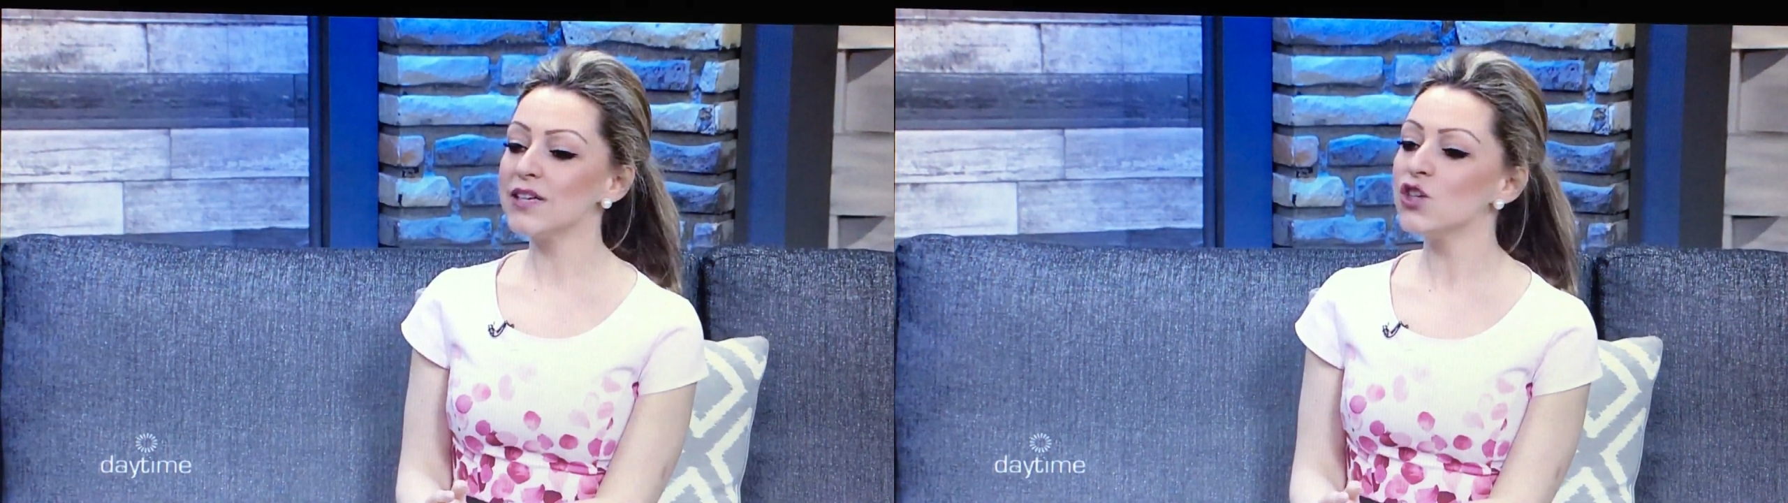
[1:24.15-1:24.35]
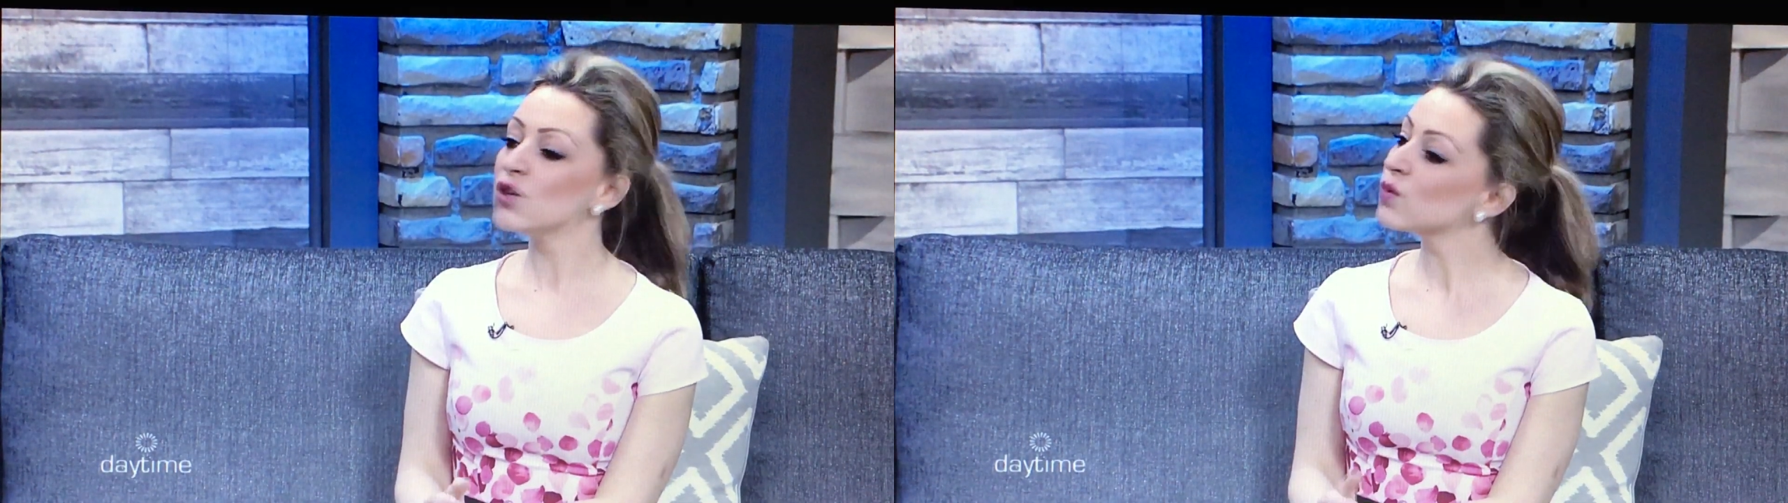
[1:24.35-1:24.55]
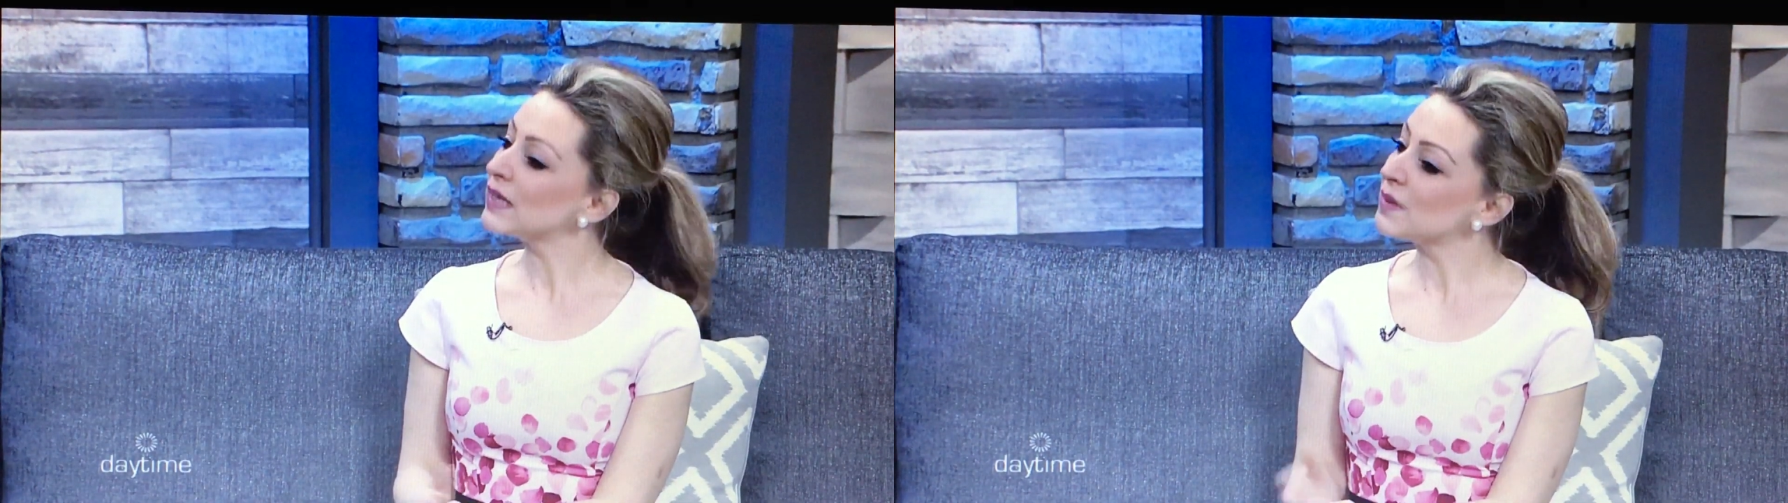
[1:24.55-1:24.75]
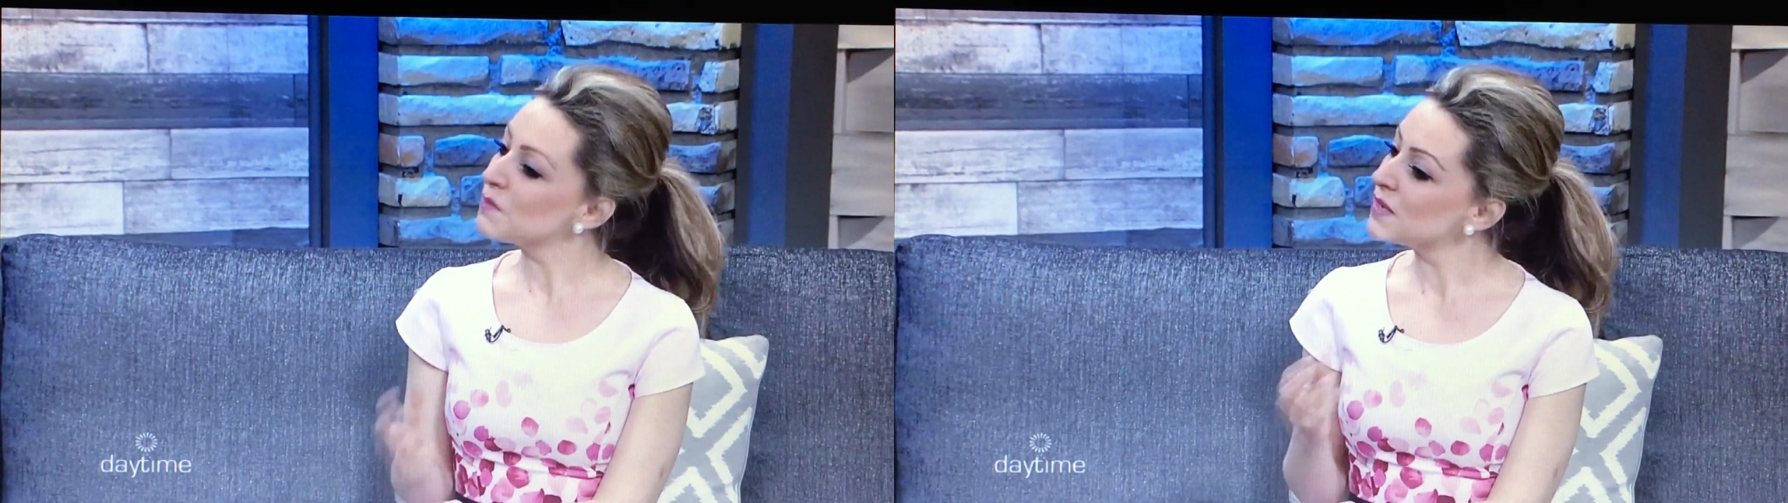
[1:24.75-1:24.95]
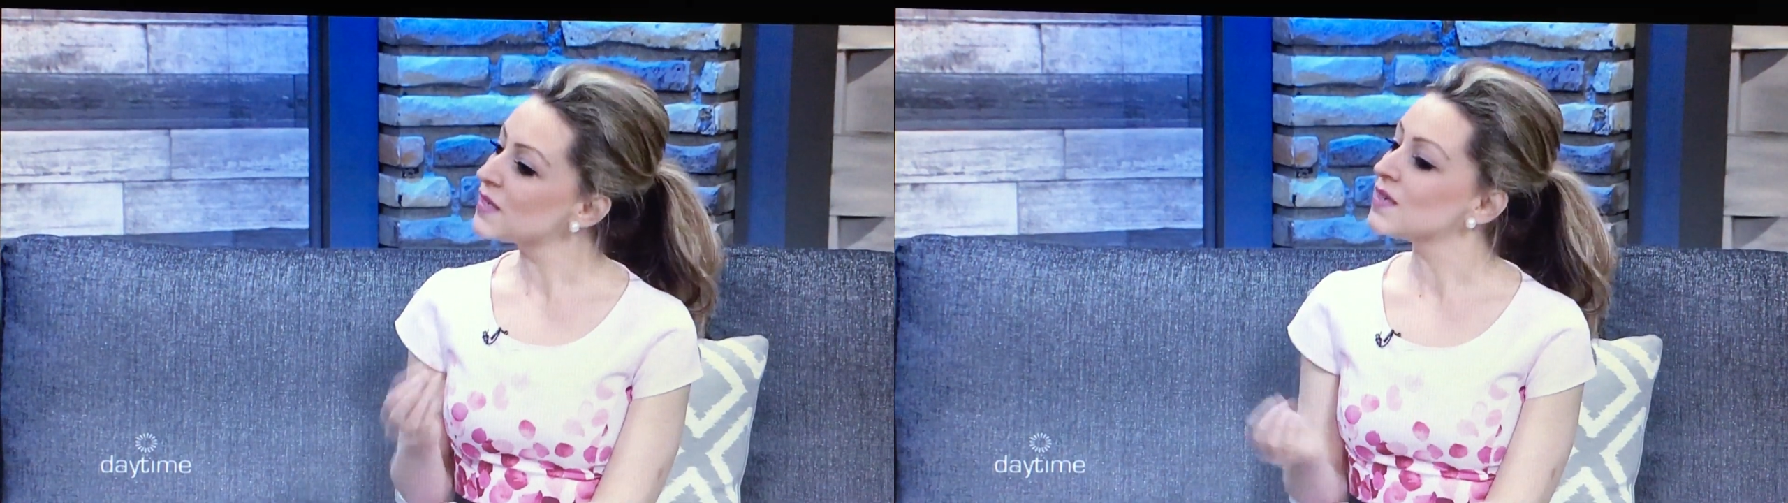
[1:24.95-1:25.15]
she really
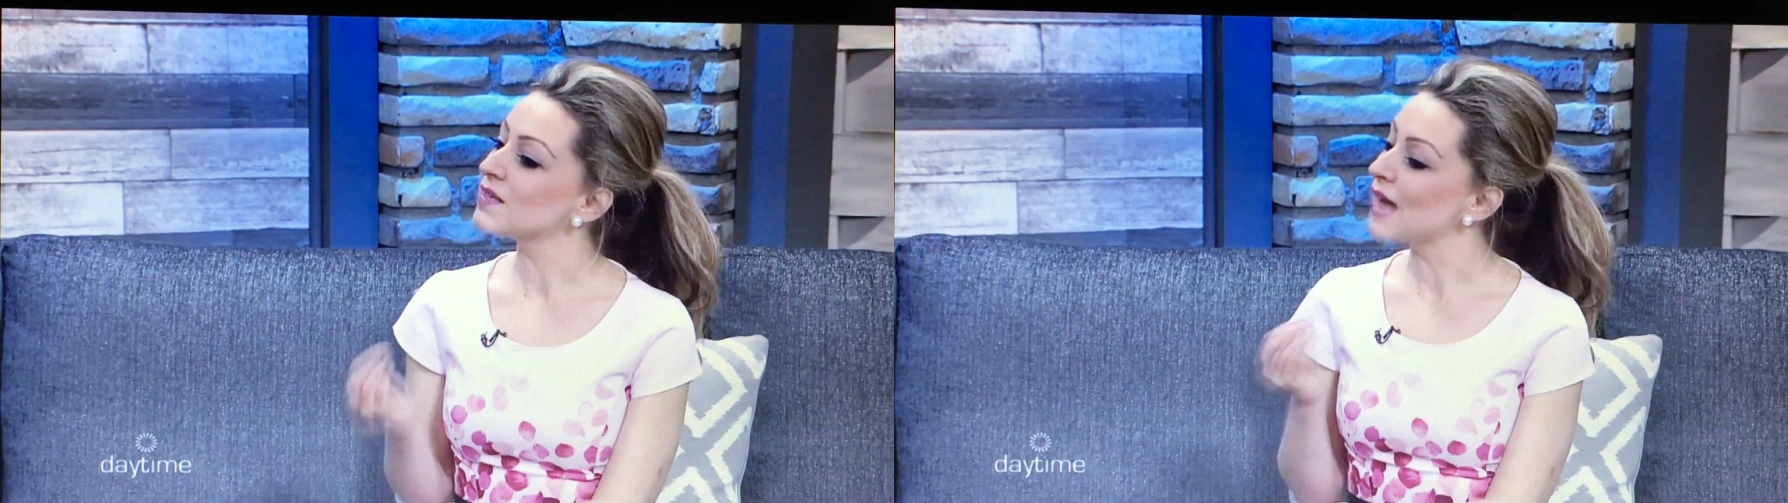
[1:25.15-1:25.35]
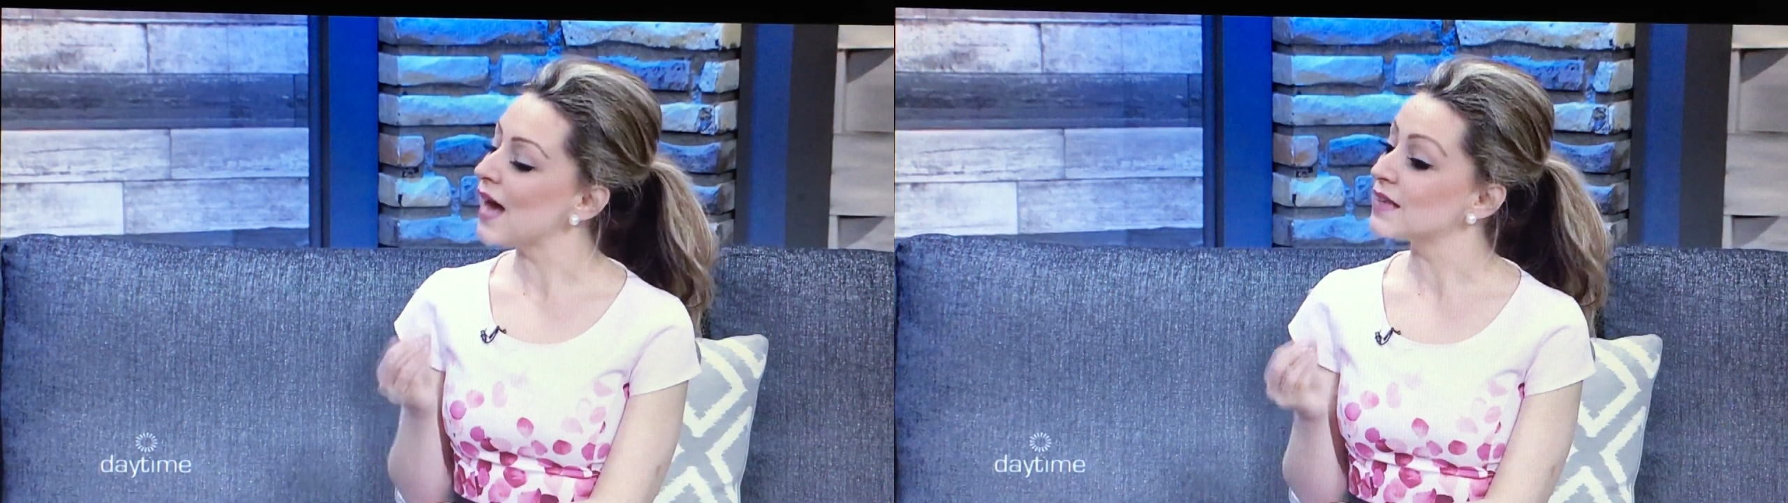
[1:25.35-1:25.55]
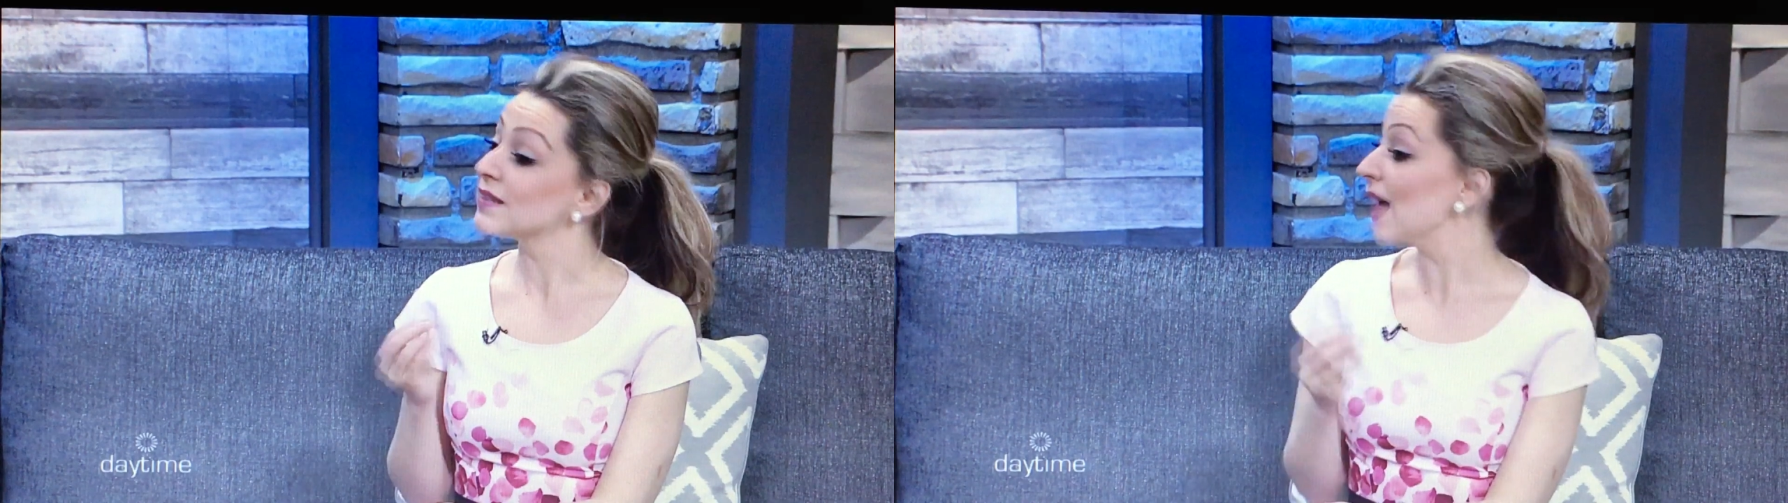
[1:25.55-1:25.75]
misses that